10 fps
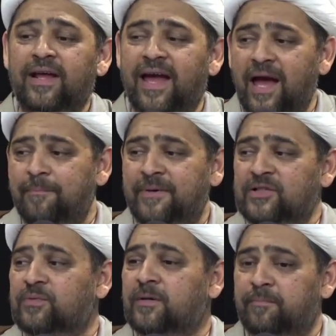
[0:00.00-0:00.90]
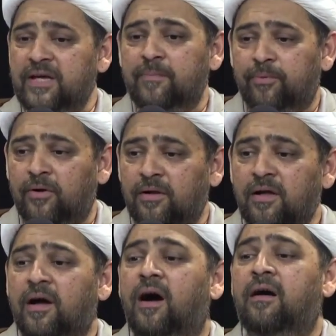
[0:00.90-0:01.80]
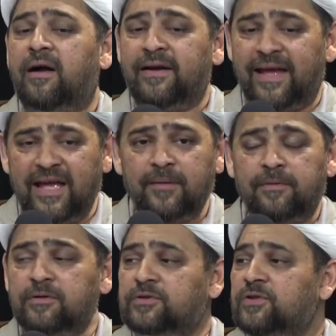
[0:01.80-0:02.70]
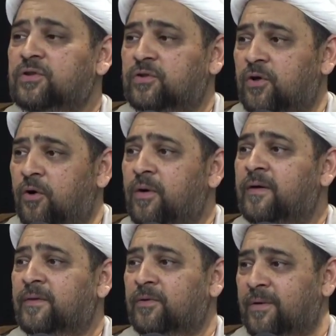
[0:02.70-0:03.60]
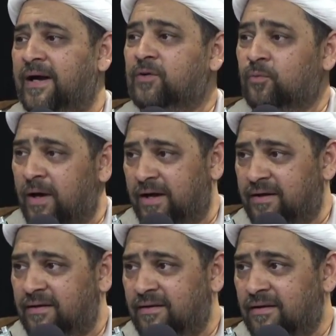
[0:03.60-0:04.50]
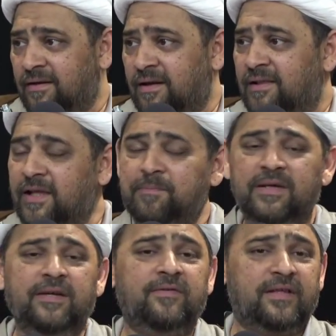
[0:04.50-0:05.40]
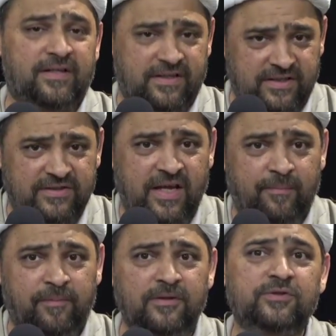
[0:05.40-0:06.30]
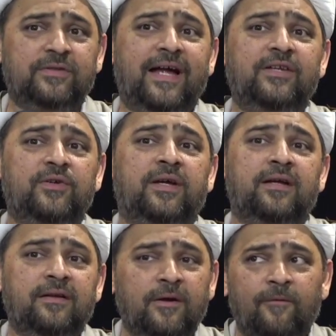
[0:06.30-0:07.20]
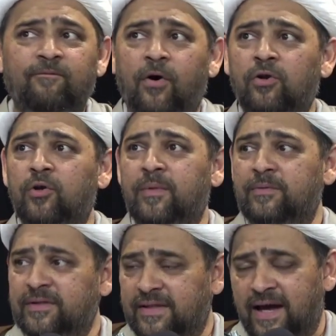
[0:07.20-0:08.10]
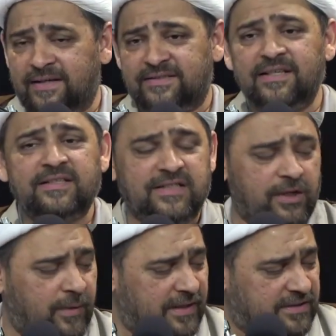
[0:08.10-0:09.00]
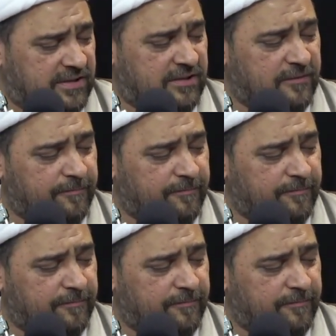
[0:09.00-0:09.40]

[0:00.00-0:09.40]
happens when people are unable to grow in the right way. Let me give another example so that you can follow me with that. Send the salawats.